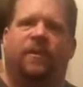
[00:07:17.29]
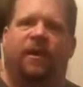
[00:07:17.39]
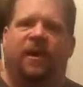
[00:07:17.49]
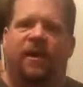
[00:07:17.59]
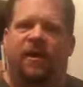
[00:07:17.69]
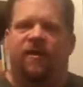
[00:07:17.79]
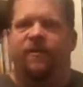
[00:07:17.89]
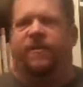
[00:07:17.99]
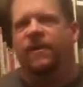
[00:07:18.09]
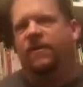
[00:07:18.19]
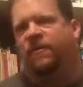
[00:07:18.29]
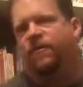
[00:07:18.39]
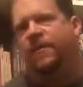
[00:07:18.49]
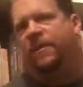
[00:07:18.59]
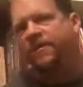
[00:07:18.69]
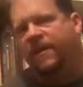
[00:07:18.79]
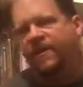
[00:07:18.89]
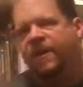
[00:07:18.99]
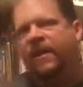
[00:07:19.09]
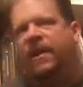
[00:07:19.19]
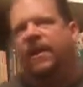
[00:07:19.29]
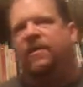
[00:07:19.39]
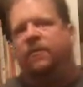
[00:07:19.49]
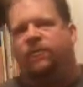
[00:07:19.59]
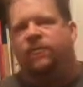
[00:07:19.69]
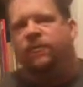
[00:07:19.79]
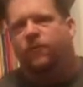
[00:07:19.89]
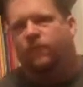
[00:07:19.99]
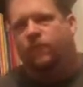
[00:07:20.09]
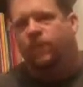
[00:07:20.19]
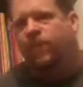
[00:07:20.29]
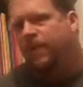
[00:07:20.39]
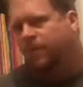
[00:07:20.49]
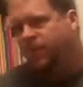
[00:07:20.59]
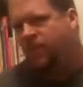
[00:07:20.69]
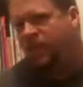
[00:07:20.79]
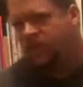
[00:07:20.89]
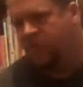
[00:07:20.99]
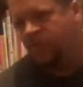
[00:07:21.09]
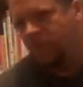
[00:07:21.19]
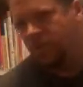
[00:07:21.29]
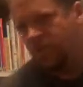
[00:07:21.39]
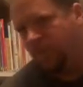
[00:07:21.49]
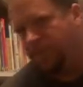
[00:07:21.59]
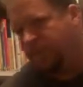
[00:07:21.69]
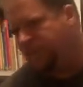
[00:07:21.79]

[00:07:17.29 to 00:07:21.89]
the big thing that I'd like you to remember then too for the quiz